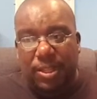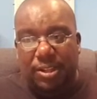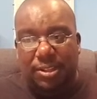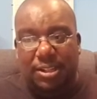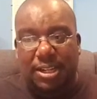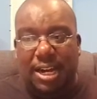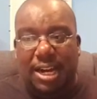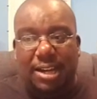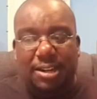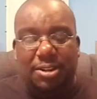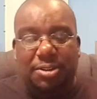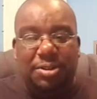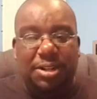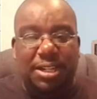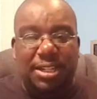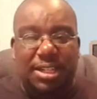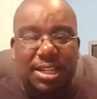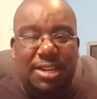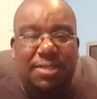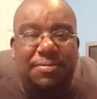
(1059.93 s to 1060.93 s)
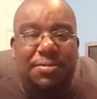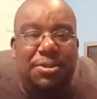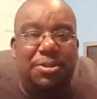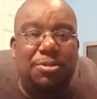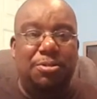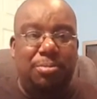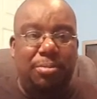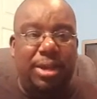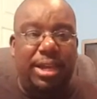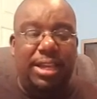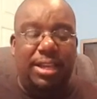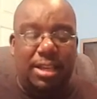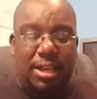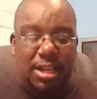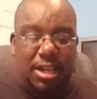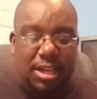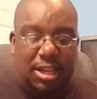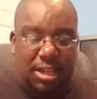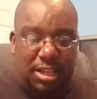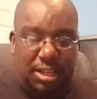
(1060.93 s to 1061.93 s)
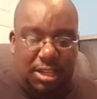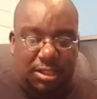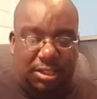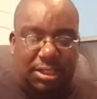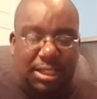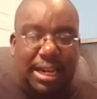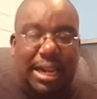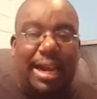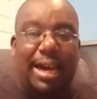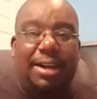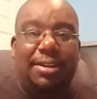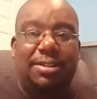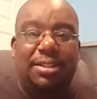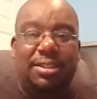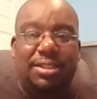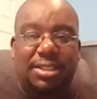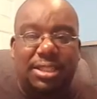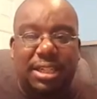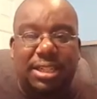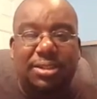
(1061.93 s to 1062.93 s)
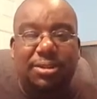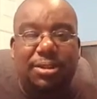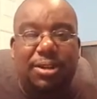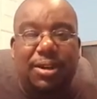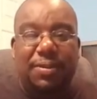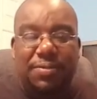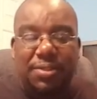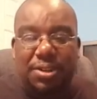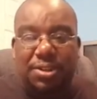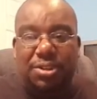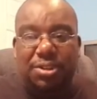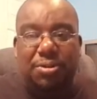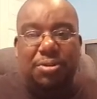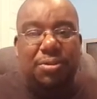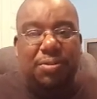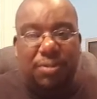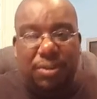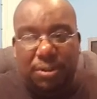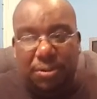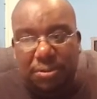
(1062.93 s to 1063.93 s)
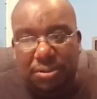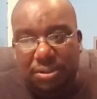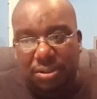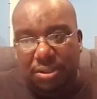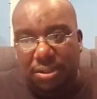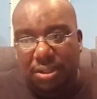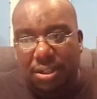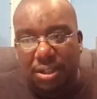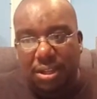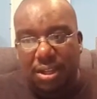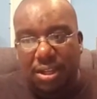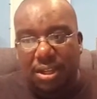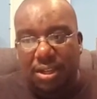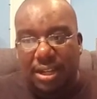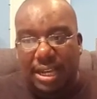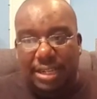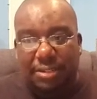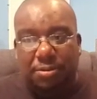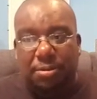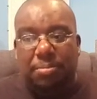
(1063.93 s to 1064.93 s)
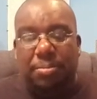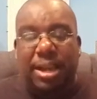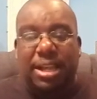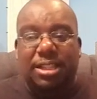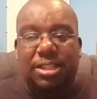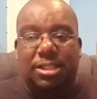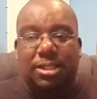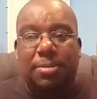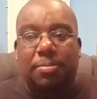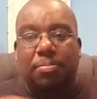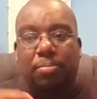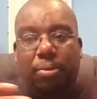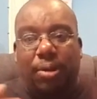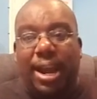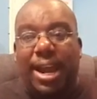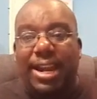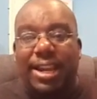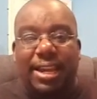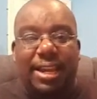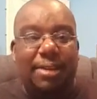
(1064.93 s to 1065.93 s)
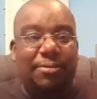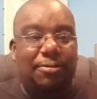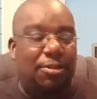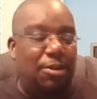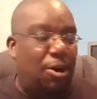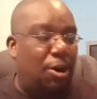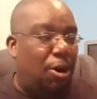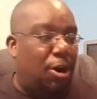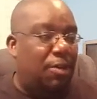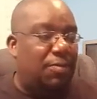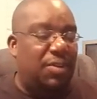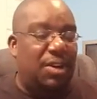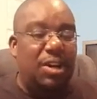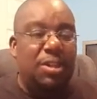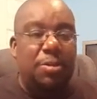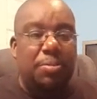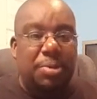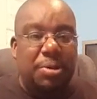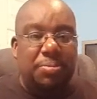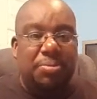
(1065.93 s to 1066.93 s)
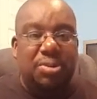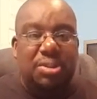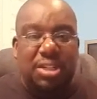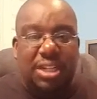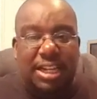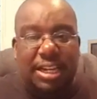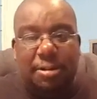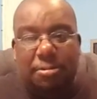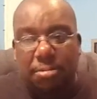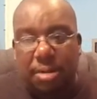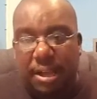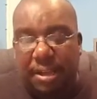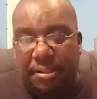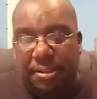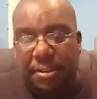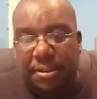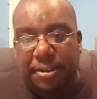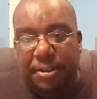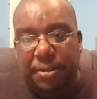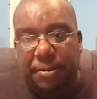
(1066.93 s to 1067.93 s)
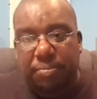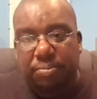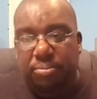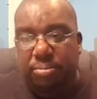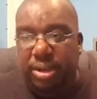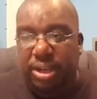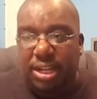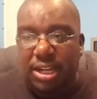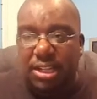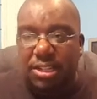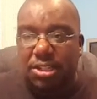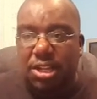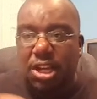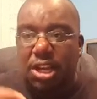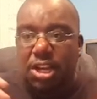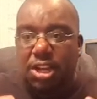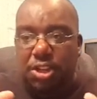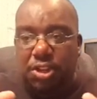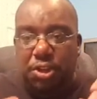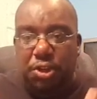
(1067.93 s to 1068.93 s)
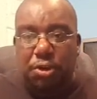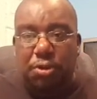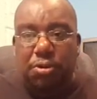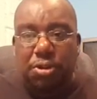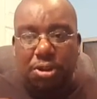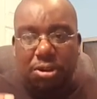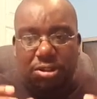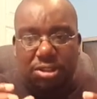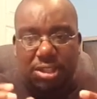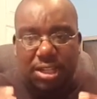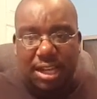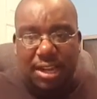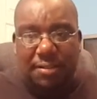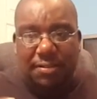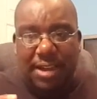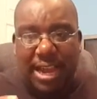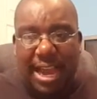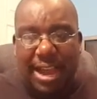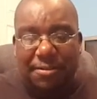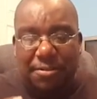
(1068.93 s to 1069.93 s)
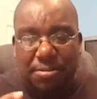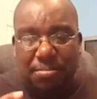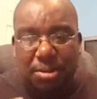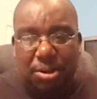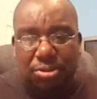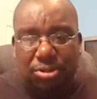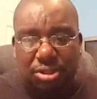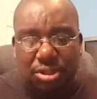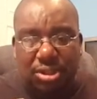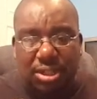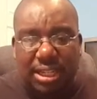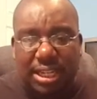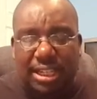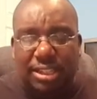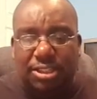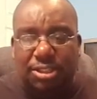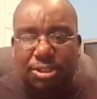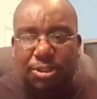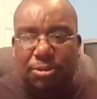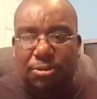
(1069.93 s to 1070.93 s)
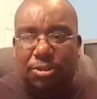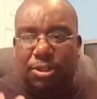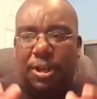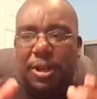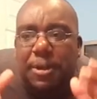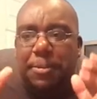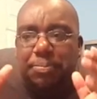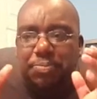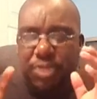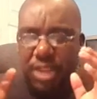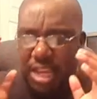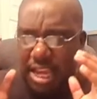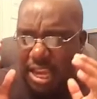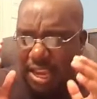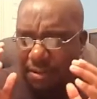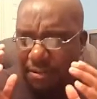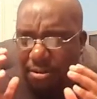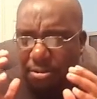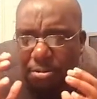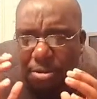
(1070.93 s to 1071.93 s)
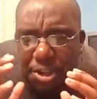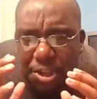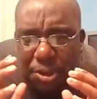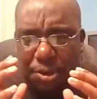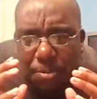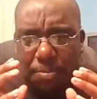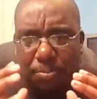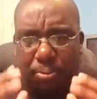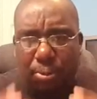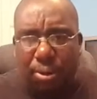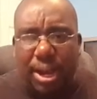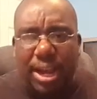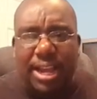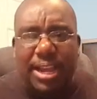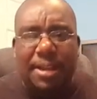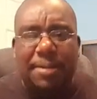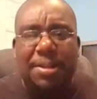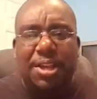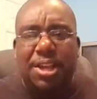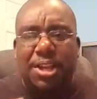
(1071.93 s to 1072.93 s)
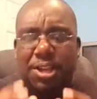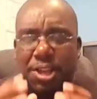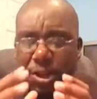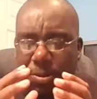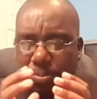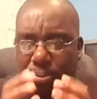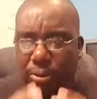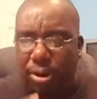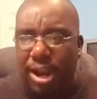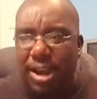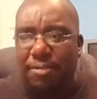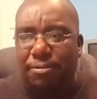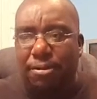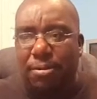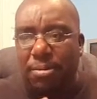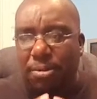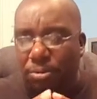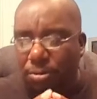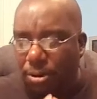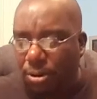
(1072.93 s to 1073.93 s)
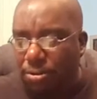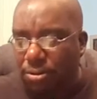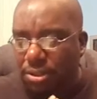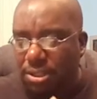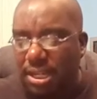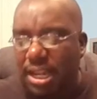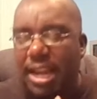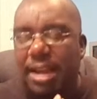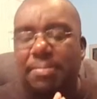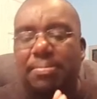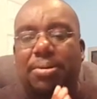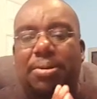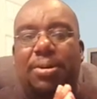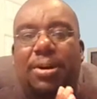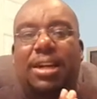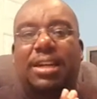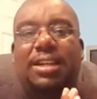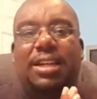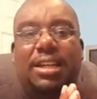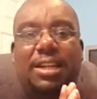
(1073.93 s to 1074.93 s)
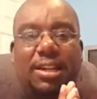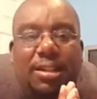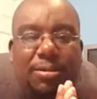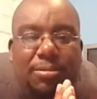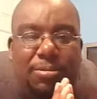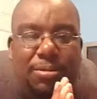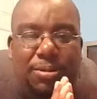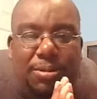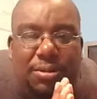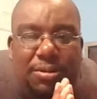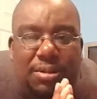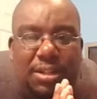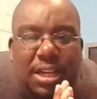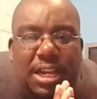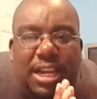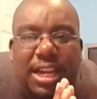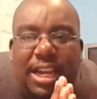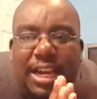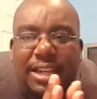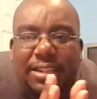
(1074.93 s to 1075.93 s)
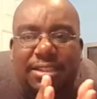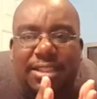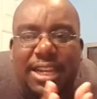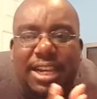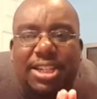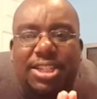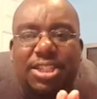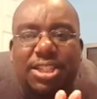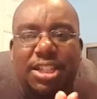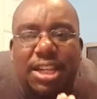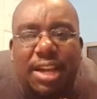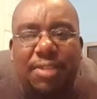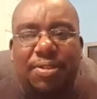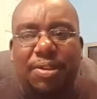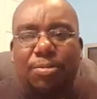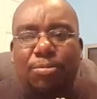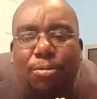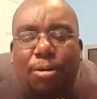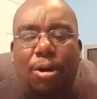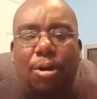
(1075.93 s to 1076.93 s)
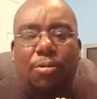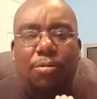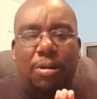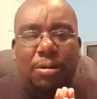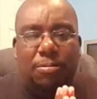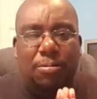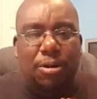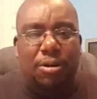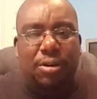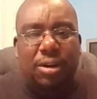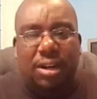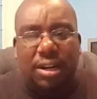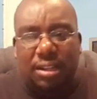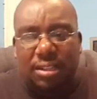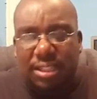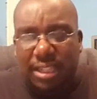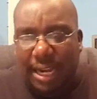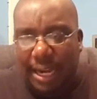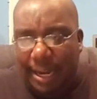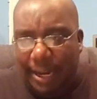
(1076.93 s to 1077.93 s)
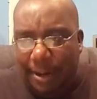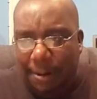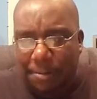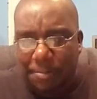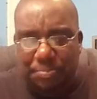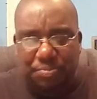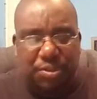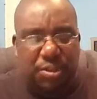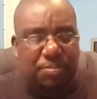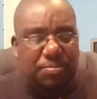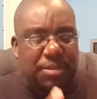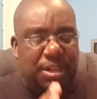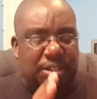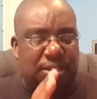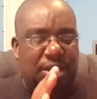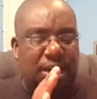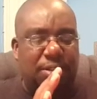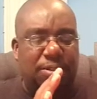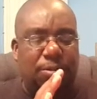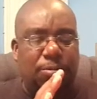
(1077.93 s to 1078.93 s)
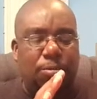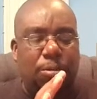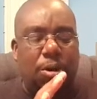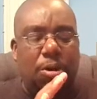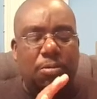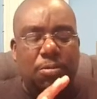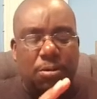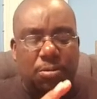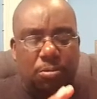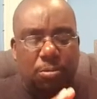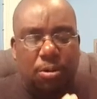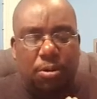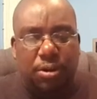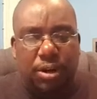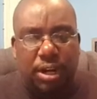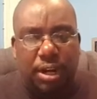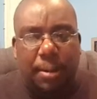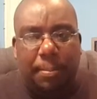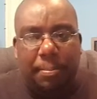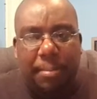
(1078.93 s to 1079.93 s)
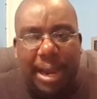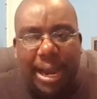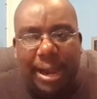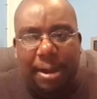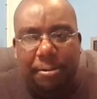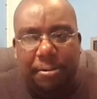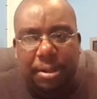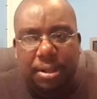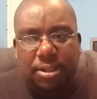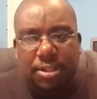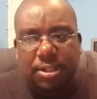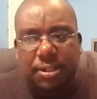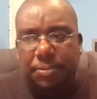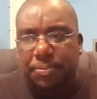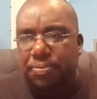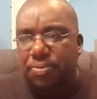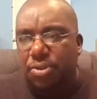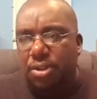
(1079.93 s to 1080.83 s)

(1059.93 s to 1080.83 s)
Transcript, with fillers: God don't intend for you to make your child the center of your universe. That's what makes them bratty and hard for other people to deal with. Because you yourself have emotional issues. Even when you pray, you're praying from a wrong standpoint, in other words. Is there's nothing wrong with wanting a child, there's nothing wrong with wanting a marriage.